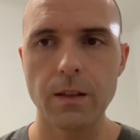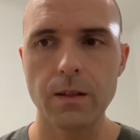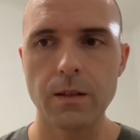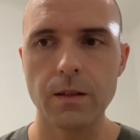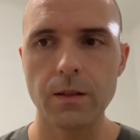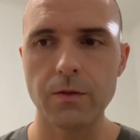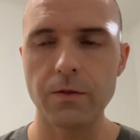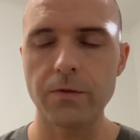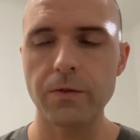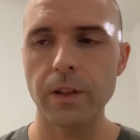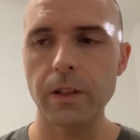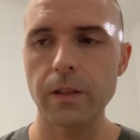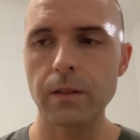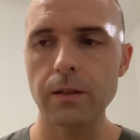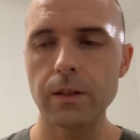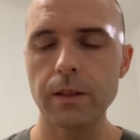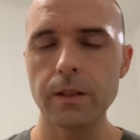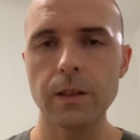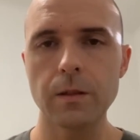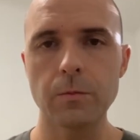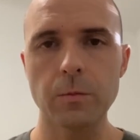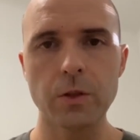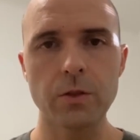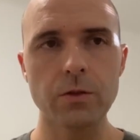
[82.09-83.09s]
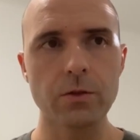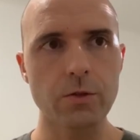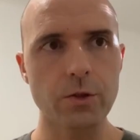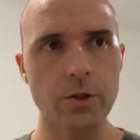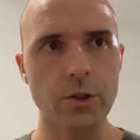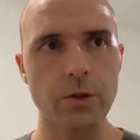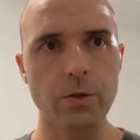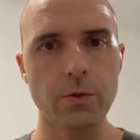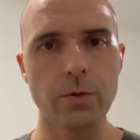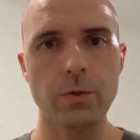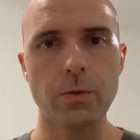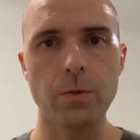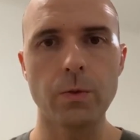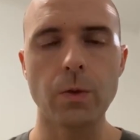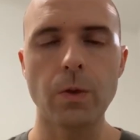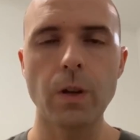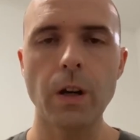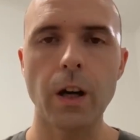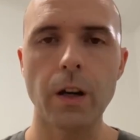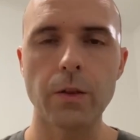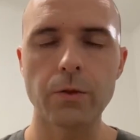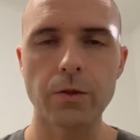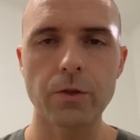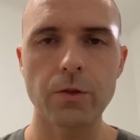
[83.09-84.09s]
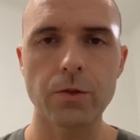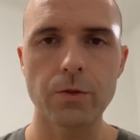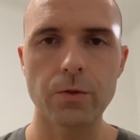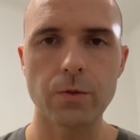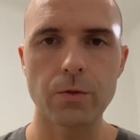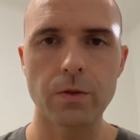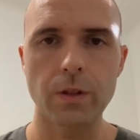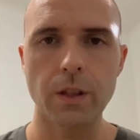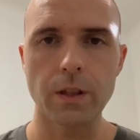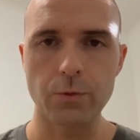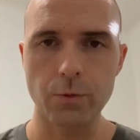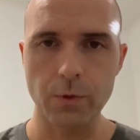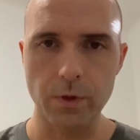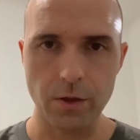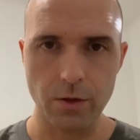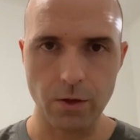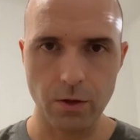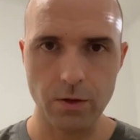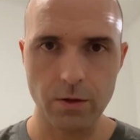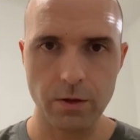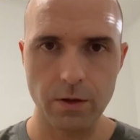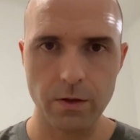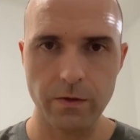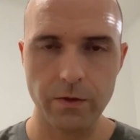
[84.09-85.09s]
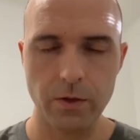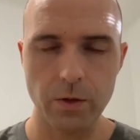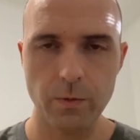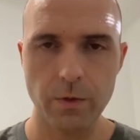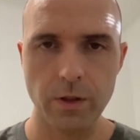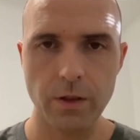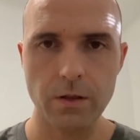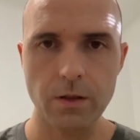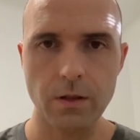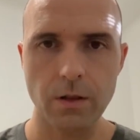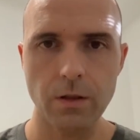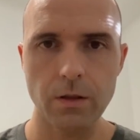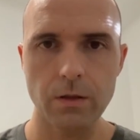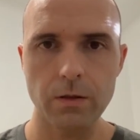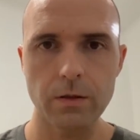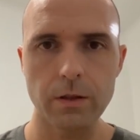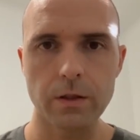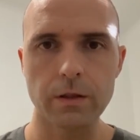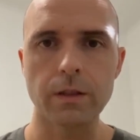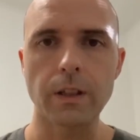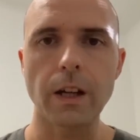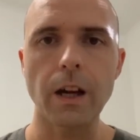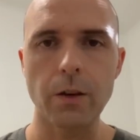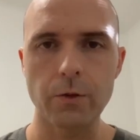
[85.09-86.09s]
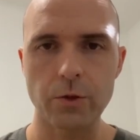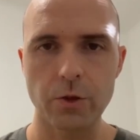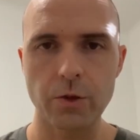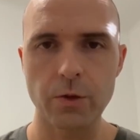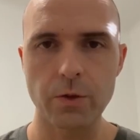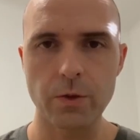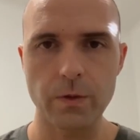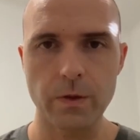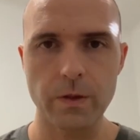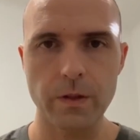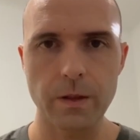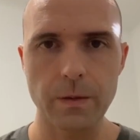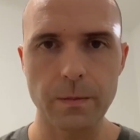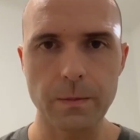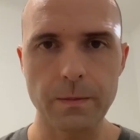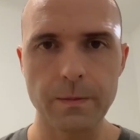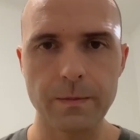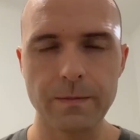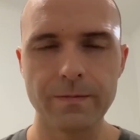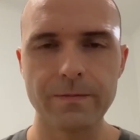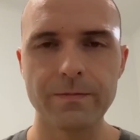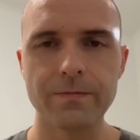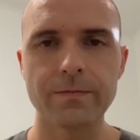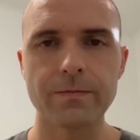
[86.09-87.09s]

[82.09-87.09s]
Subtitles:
And finally, I'm going to show you how to get results from Syzkaller and how to use them.